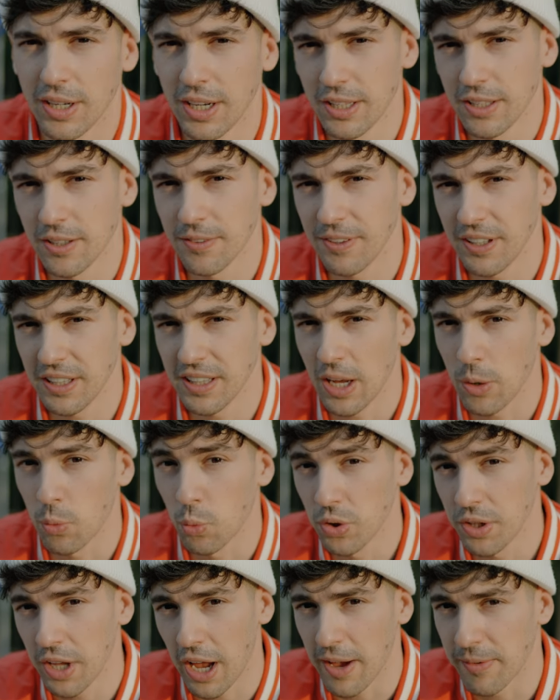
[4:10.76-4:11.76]
Another thing that
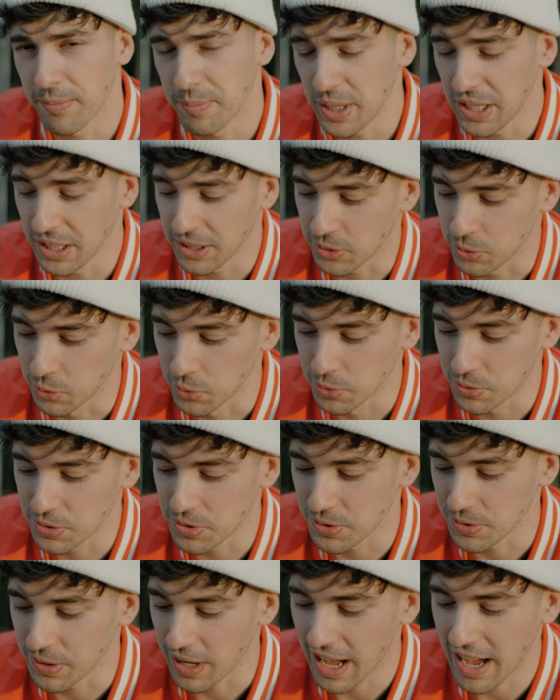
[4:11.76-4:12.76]
would have been cool
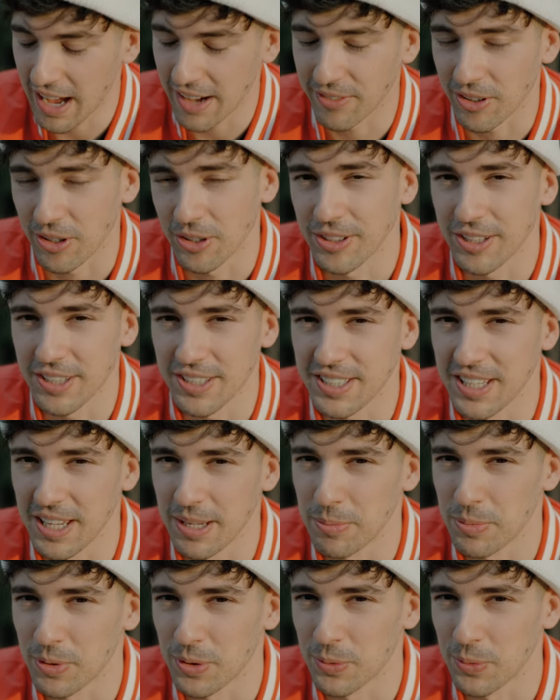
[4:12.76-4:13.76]
to have on this
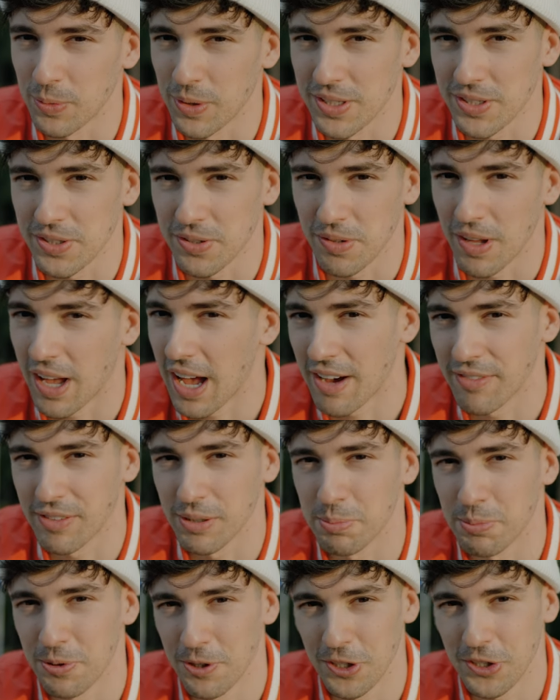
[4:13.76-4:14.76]
gimbal was to have
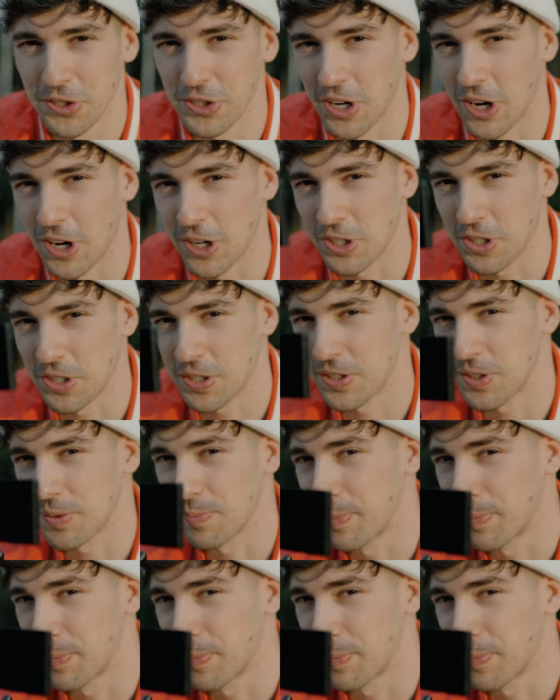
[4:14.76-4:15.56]
a pre-charged